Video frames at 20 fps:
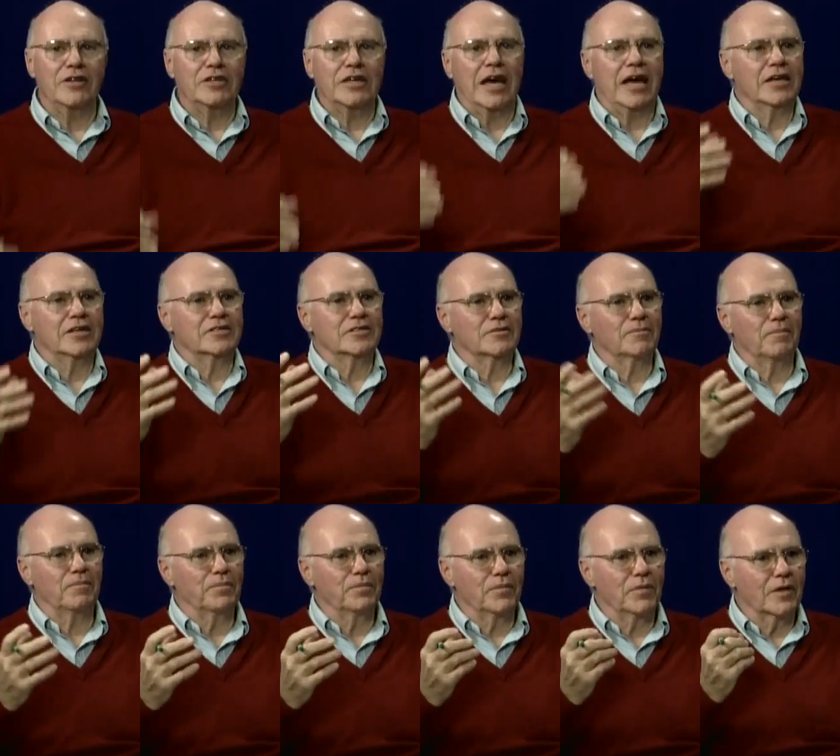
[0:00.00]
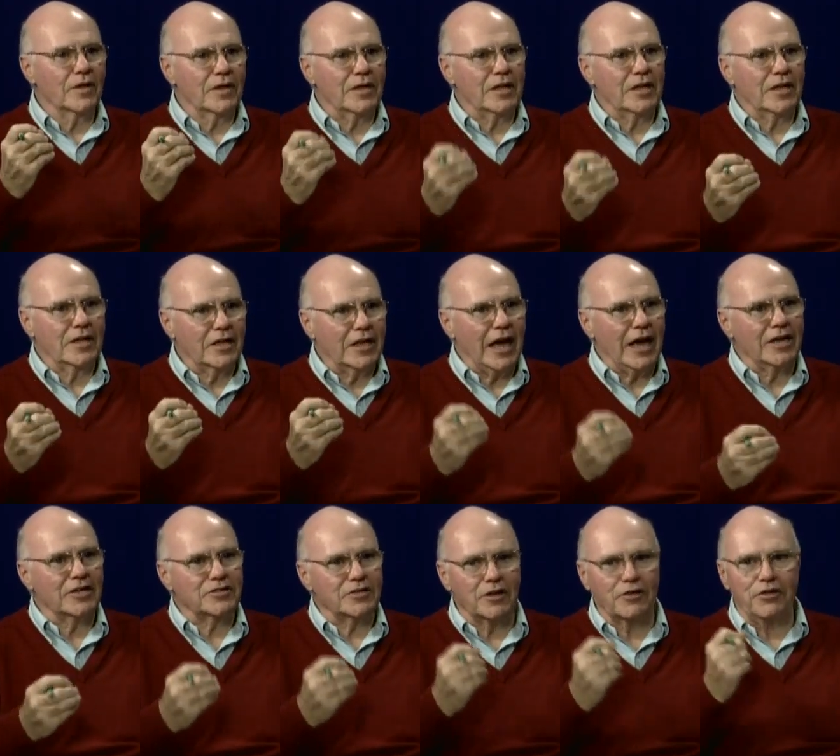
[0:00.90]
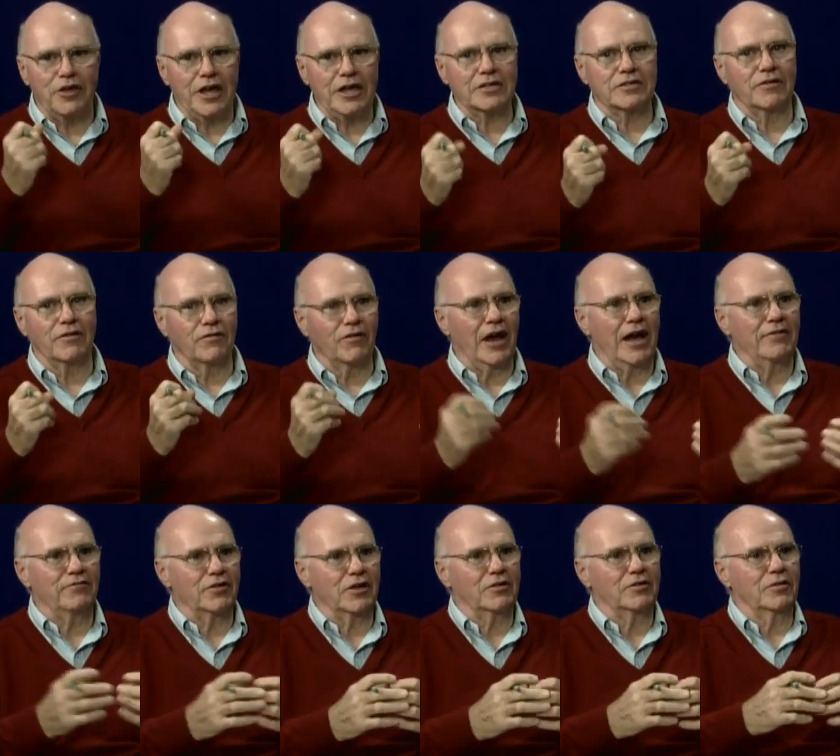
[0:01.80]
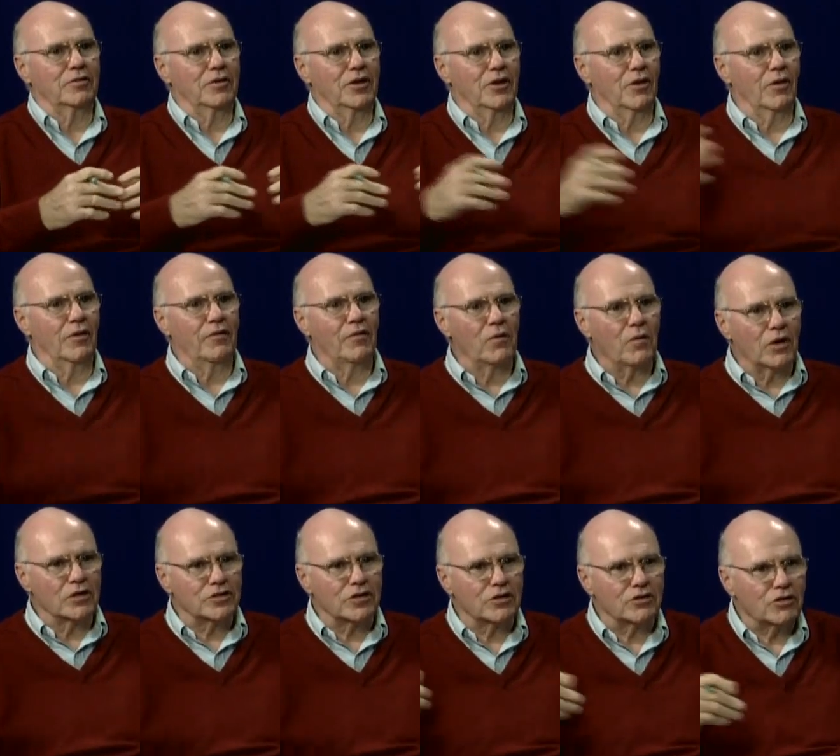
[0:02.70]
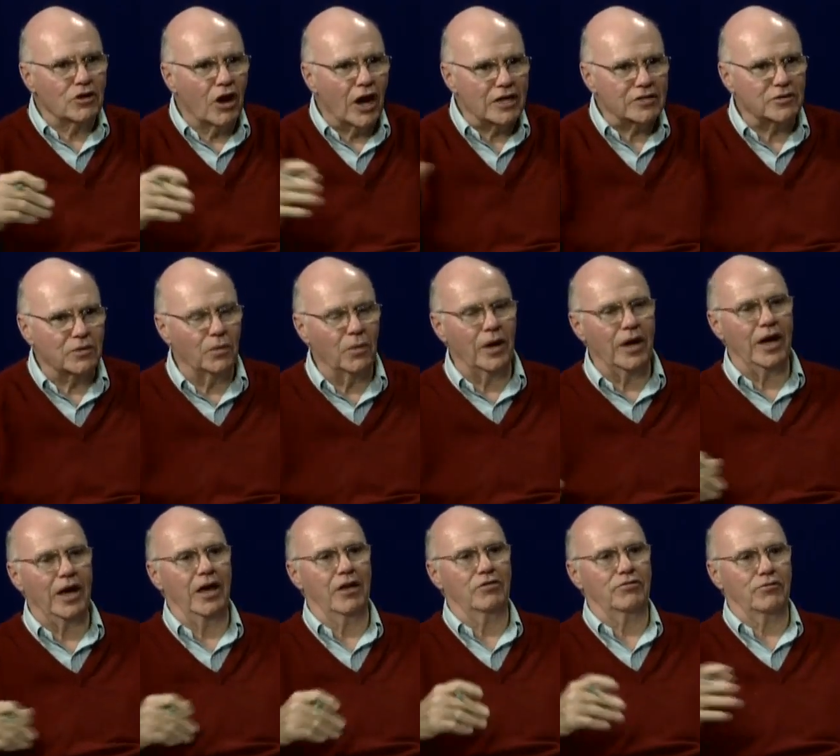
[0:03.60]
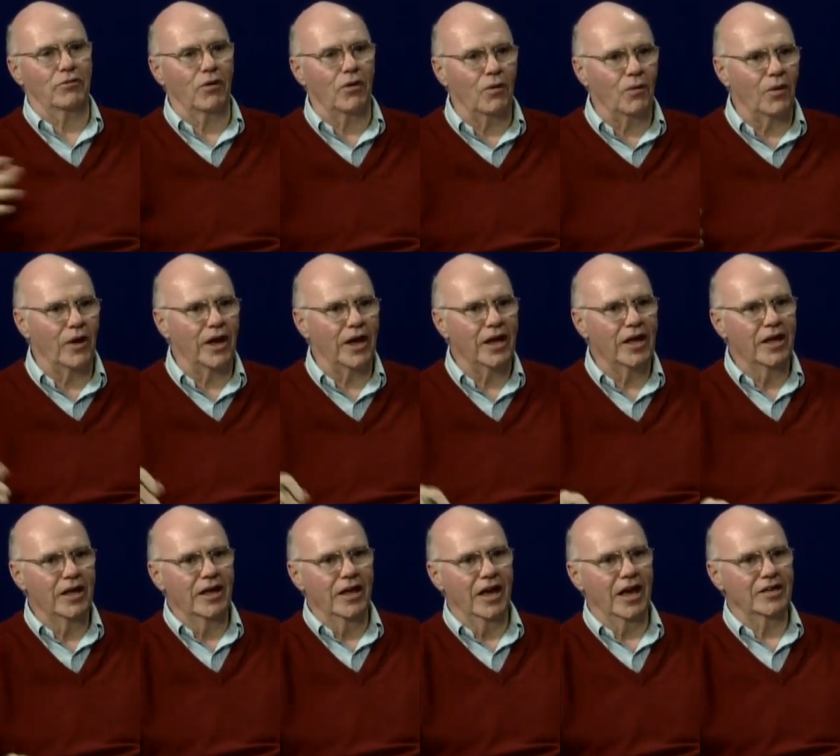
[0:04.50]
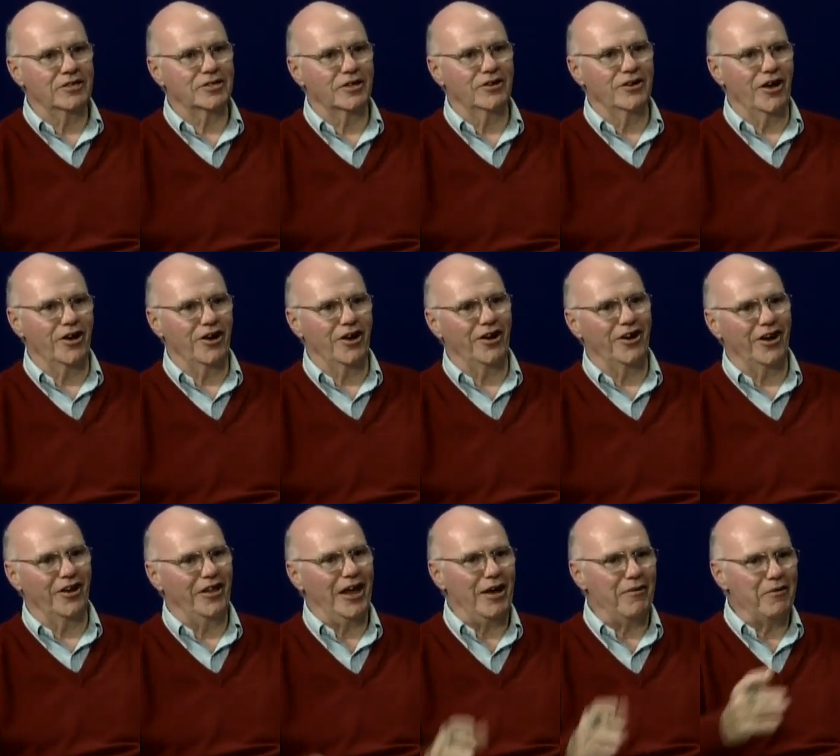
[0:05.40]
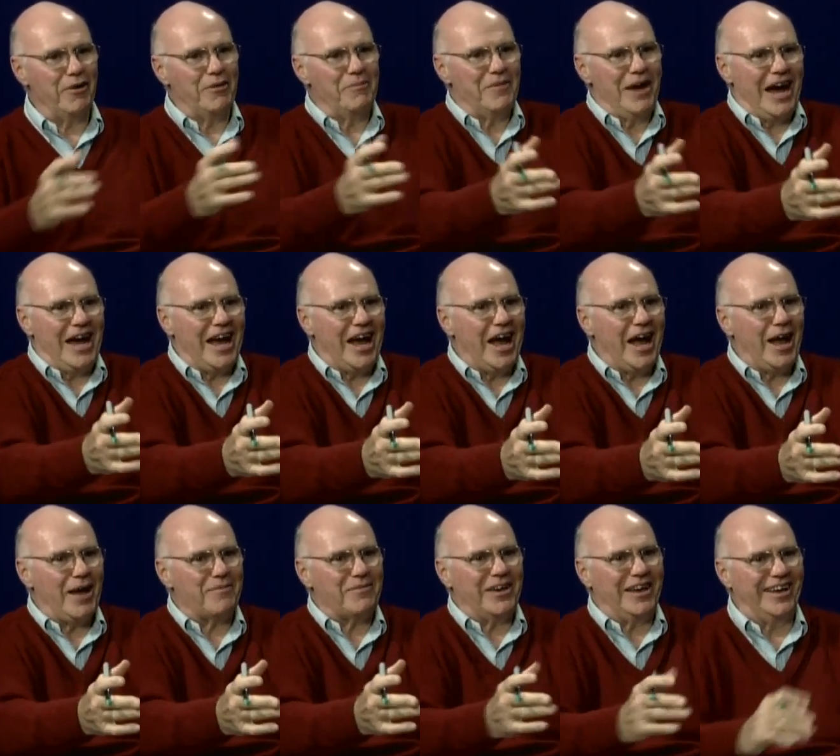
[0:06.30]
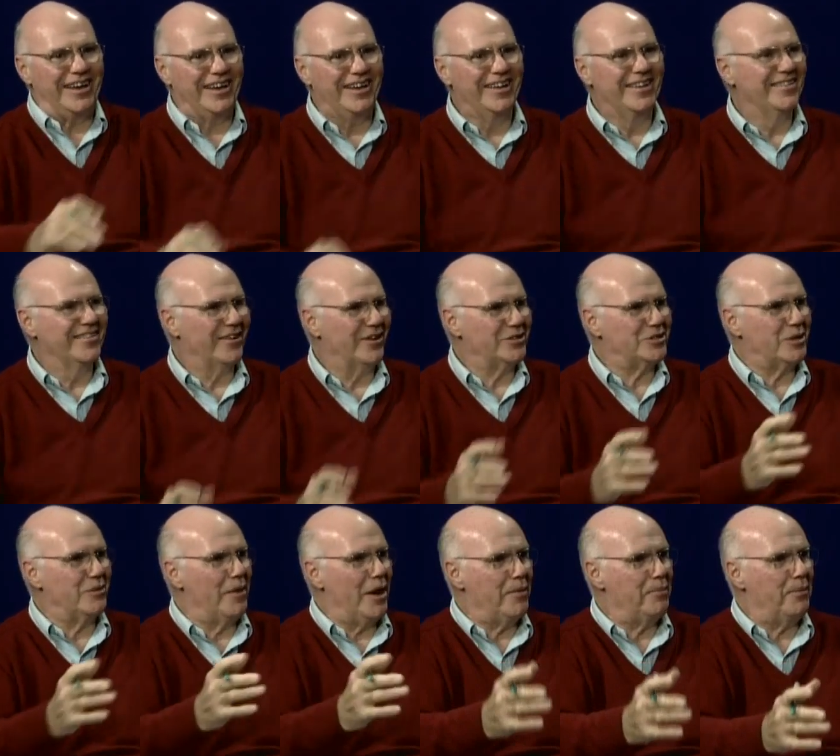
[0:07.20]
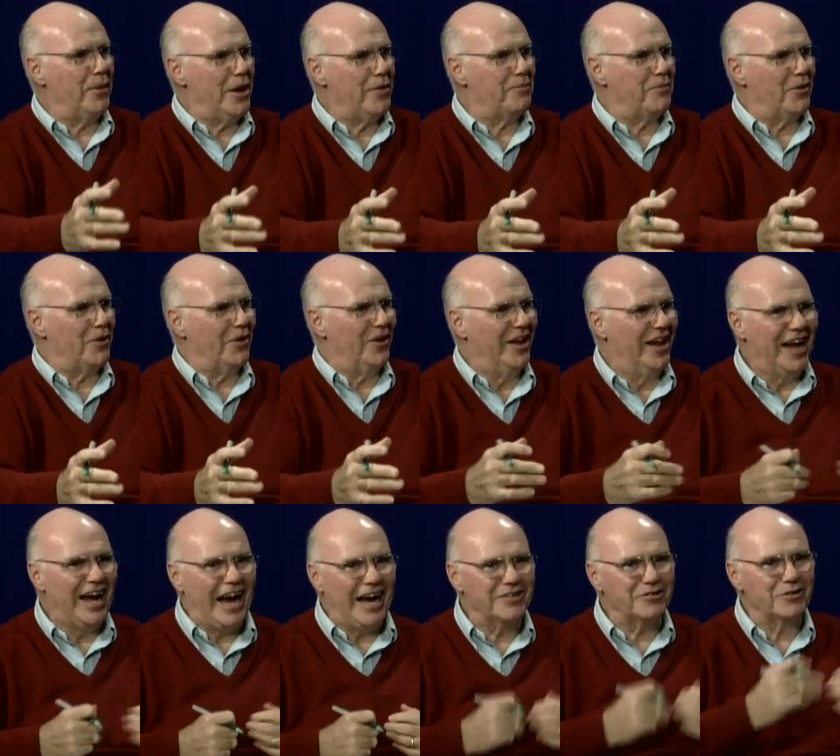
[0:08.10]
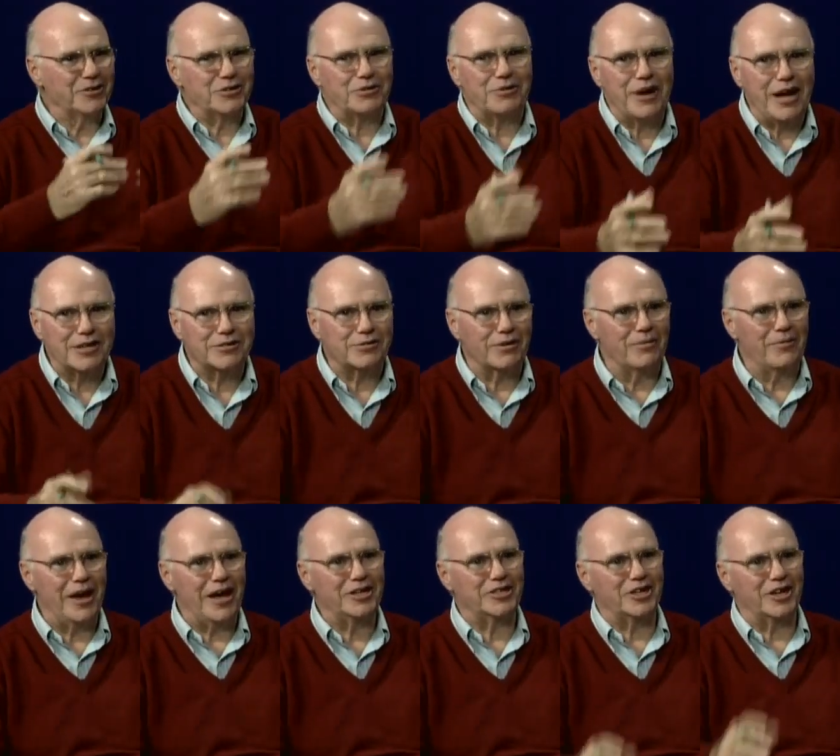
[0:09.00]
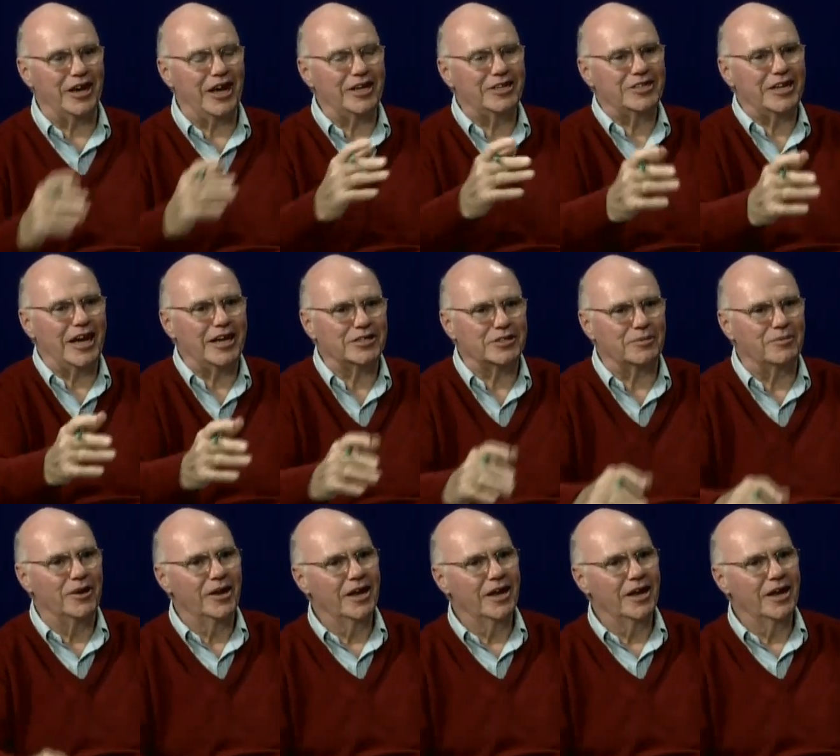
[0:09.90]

takes takes the things of life that you know he wants to toss away, throw away. He said, No, no, no, they're in my army. Those are my people. I do transformation. I change them.